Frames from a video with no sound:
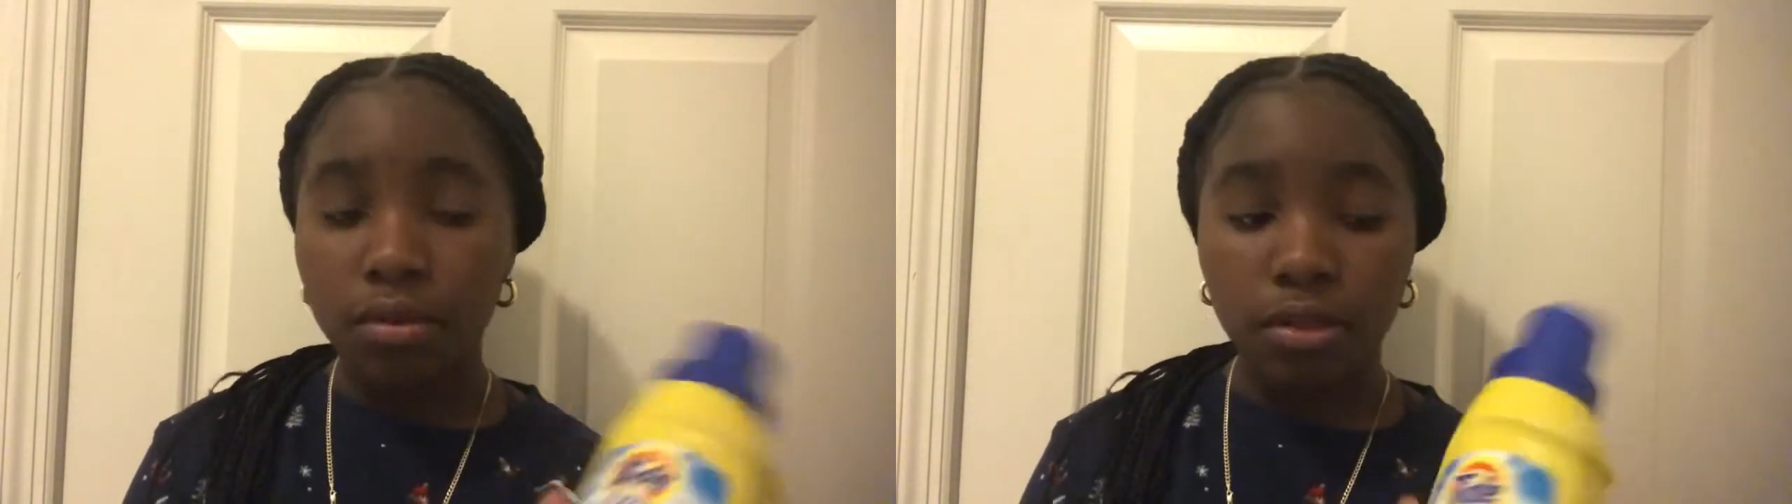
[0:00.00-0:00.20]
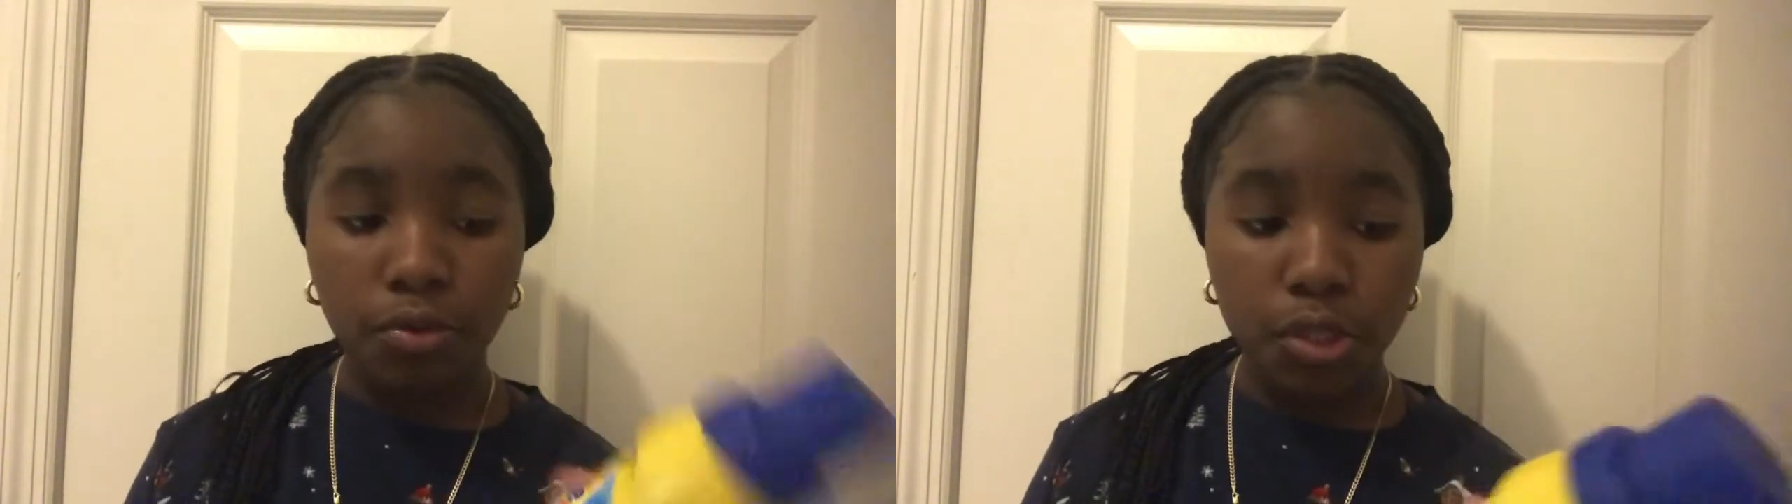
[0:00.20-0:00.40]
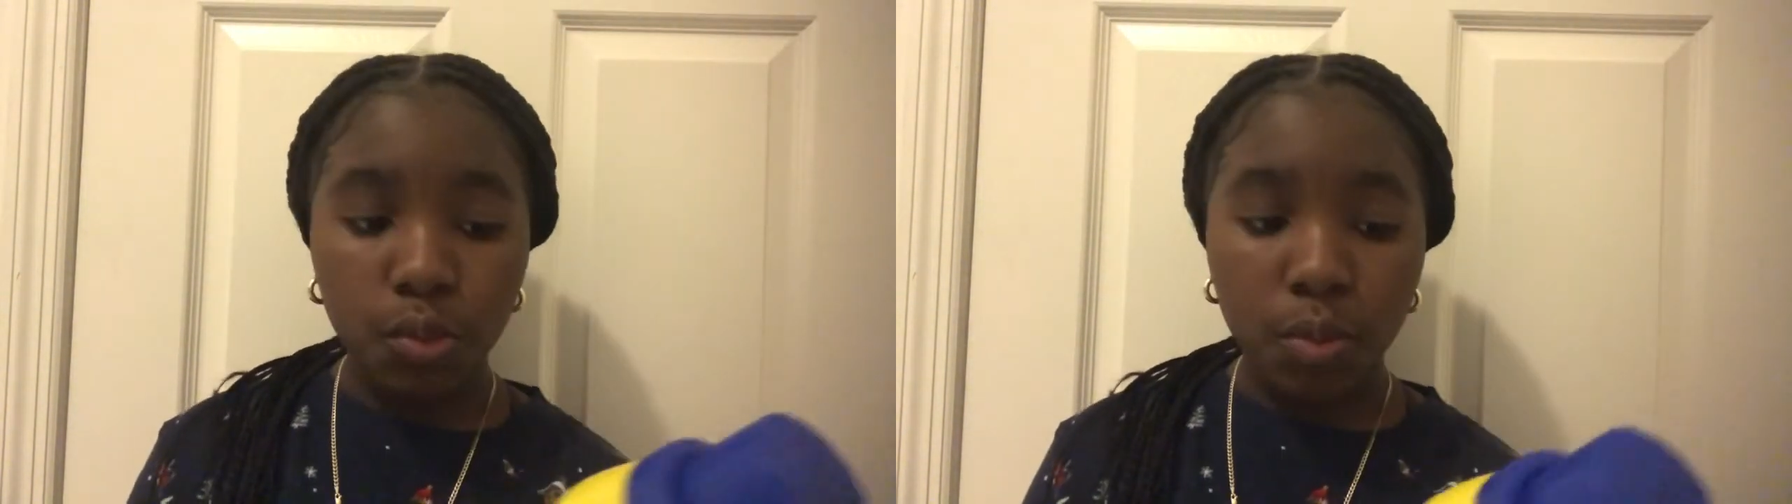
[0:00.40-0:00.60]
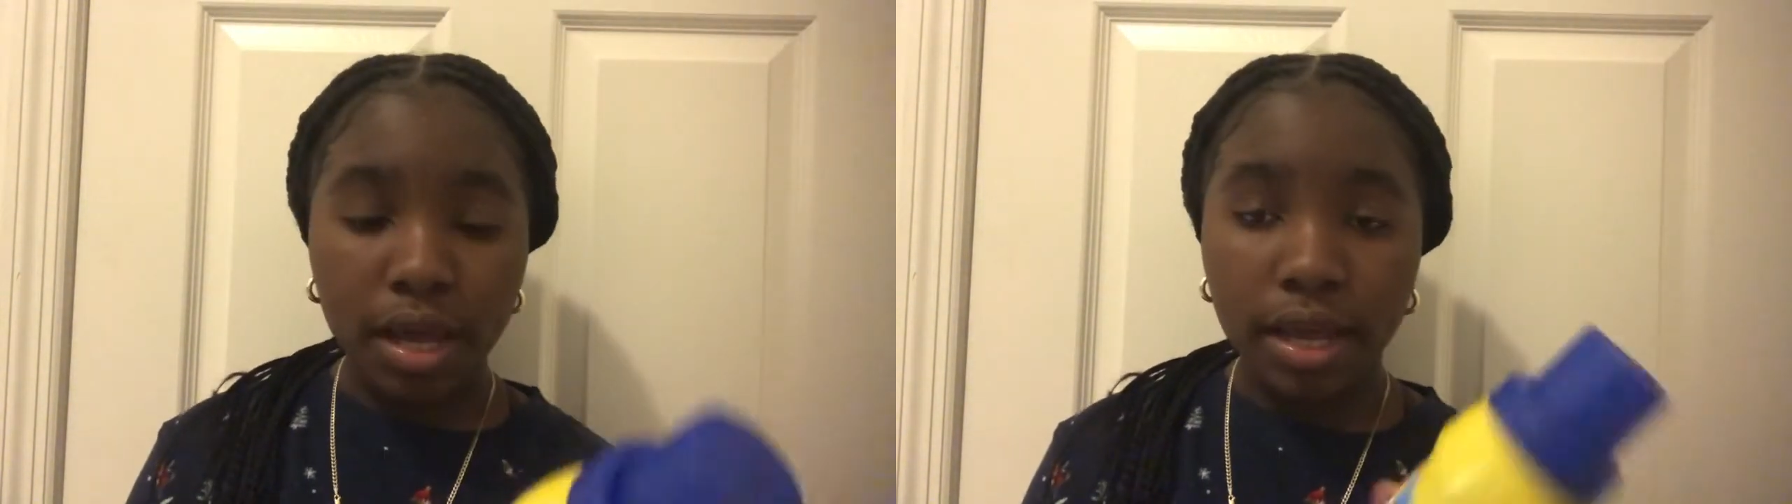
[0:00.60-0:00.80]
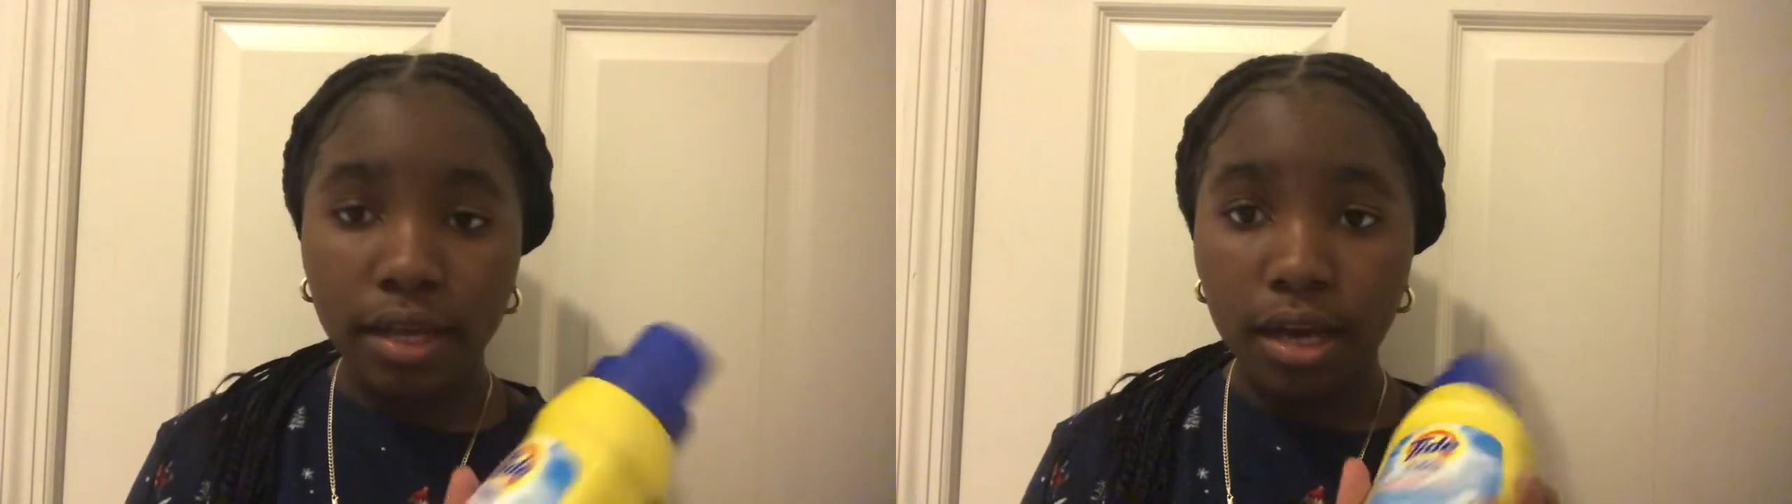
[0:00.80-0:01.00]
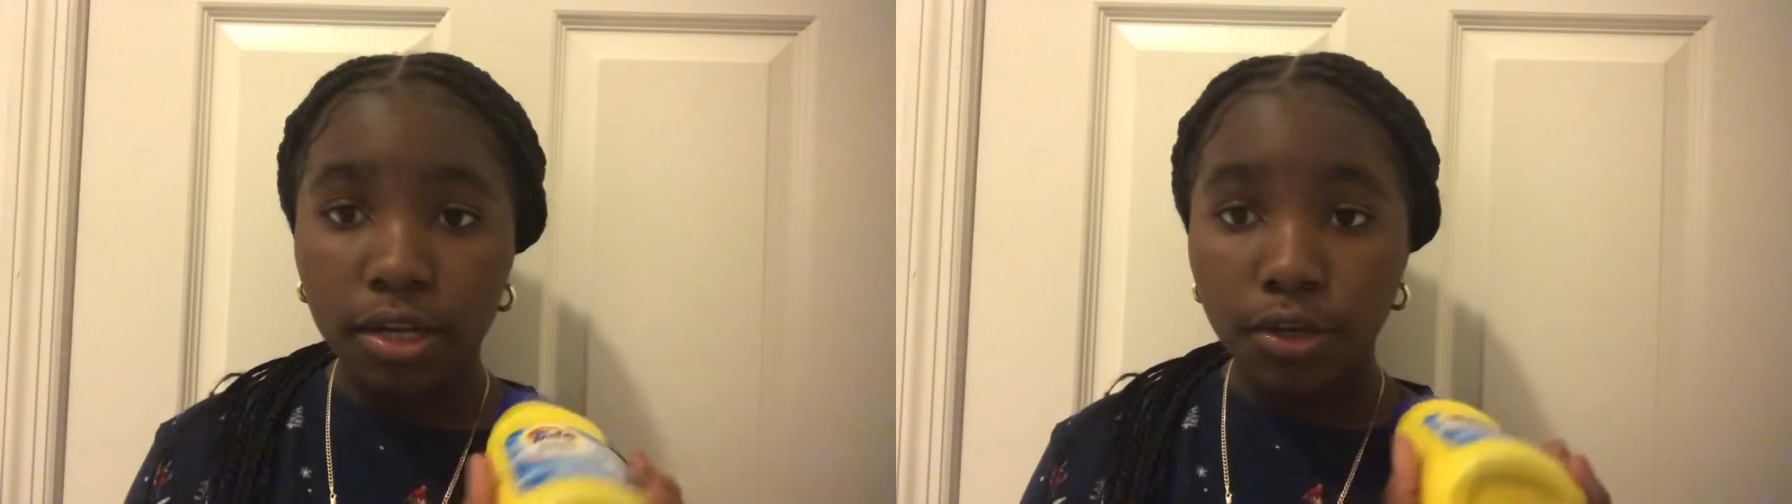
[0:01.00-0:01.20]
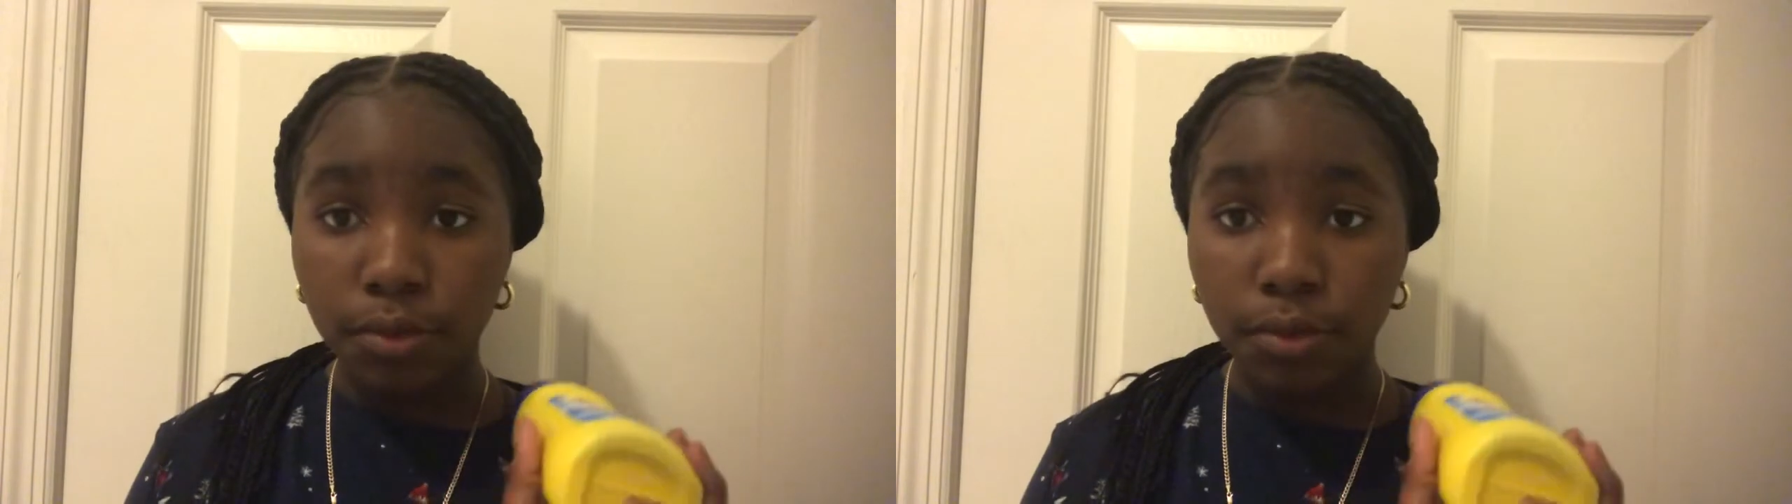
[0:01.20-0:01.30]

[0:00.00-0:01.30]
The reason why I got new